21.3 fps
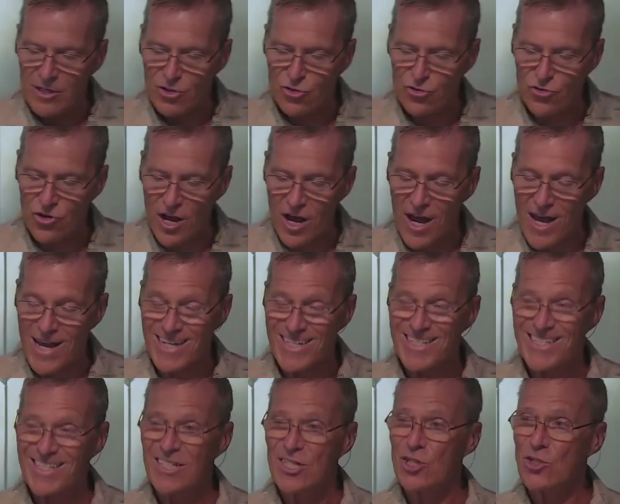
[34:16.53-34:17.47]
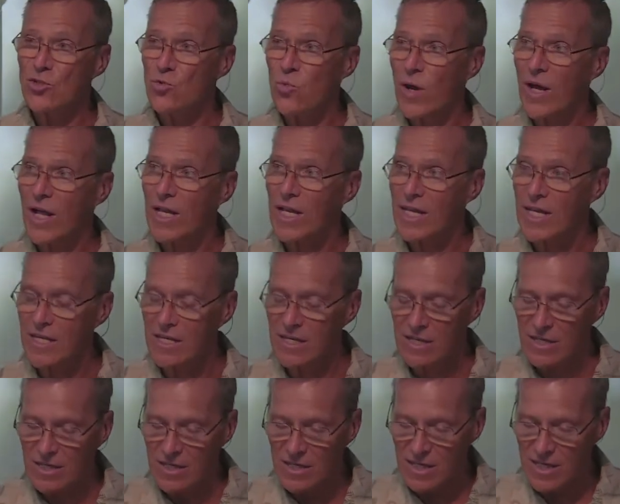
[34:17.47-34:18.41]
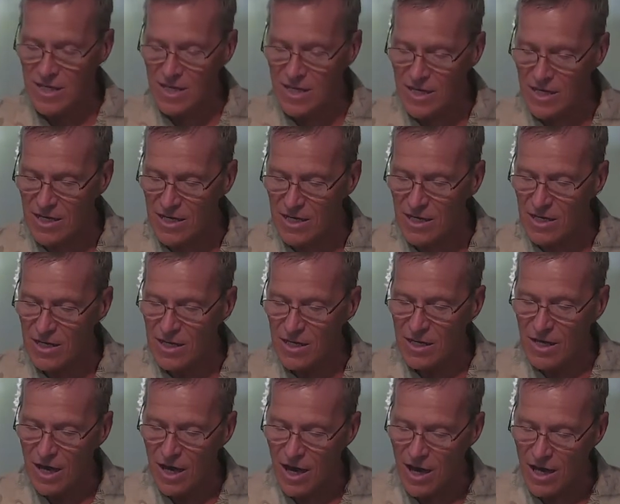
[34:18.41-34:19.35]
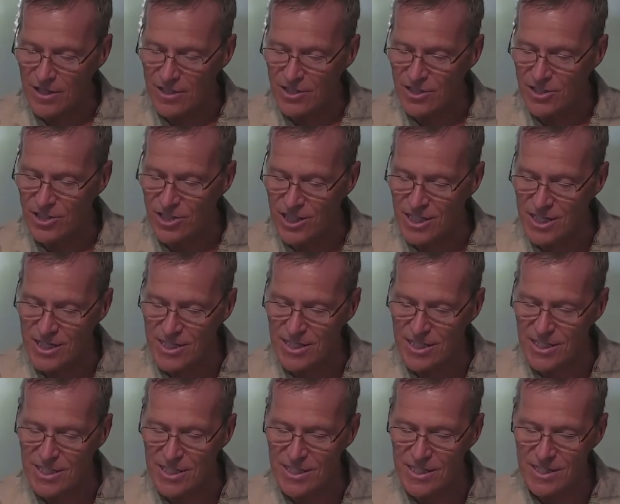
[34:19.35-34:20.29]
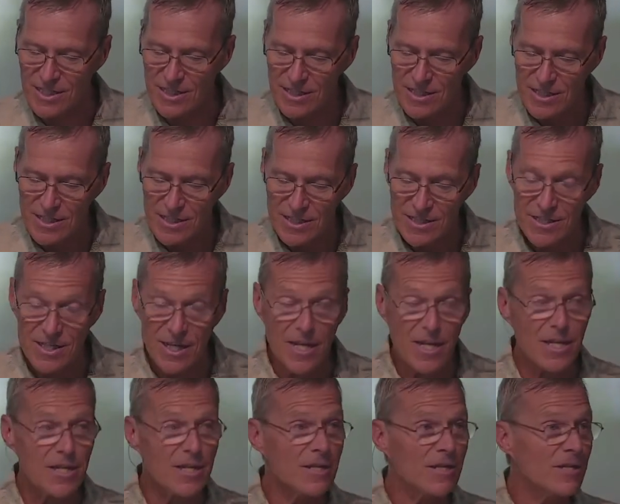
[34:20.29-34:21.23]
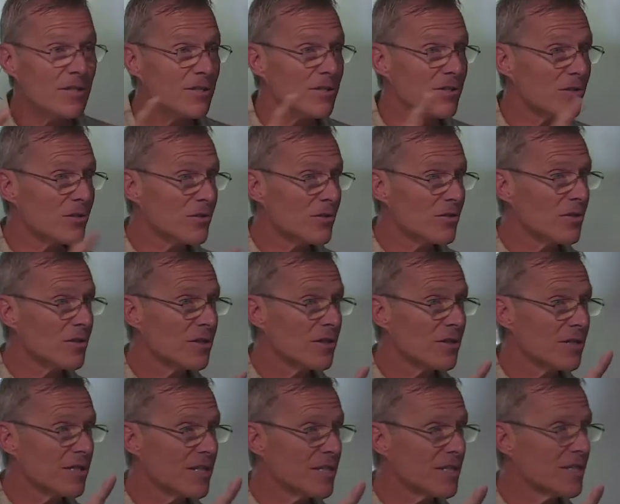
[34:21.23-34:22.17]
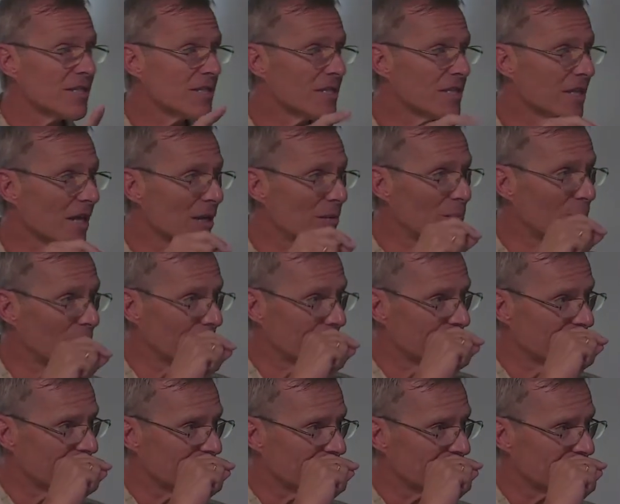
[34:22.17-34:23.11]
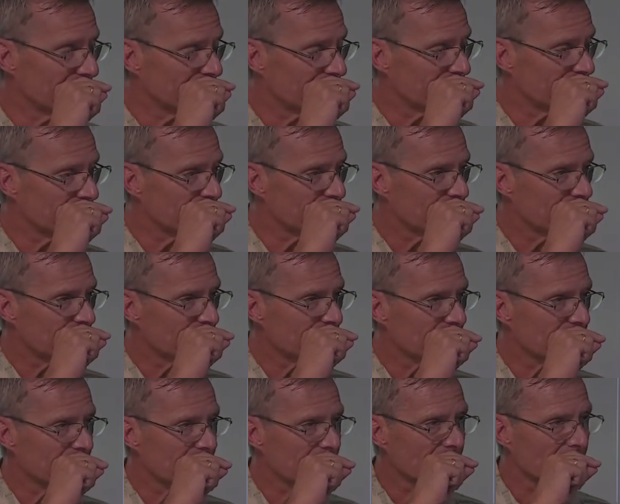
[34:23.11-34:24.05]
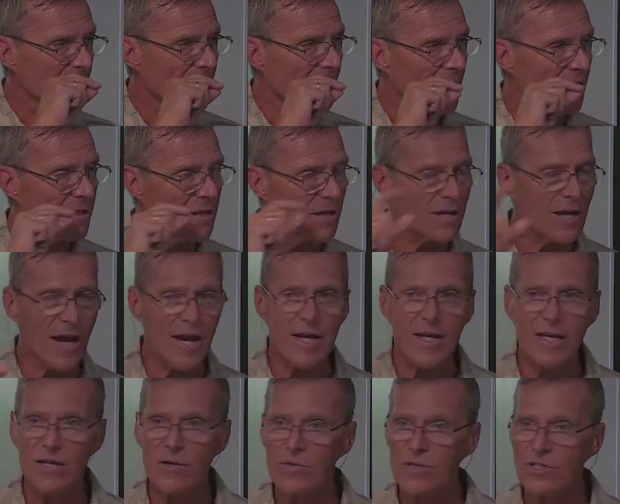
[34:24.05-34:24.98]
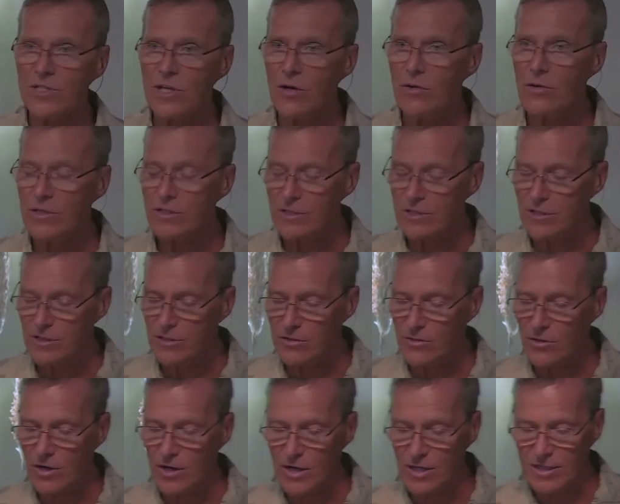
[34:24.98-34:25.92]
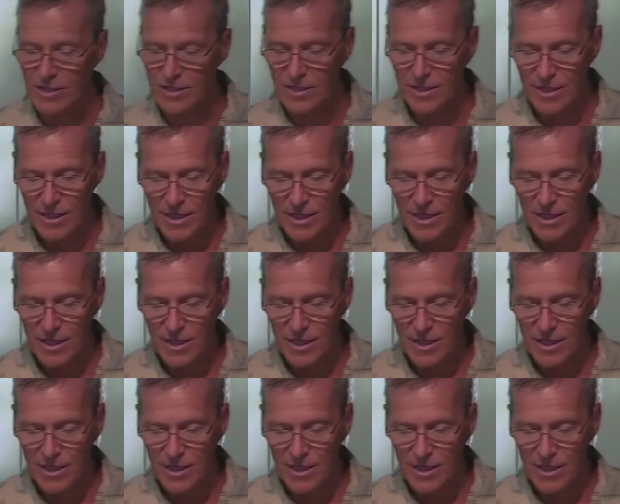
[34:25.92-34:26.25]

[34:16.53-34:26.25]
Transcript: Christ dwelling in us. Jesus said to his disciples on the night he was going to the cross,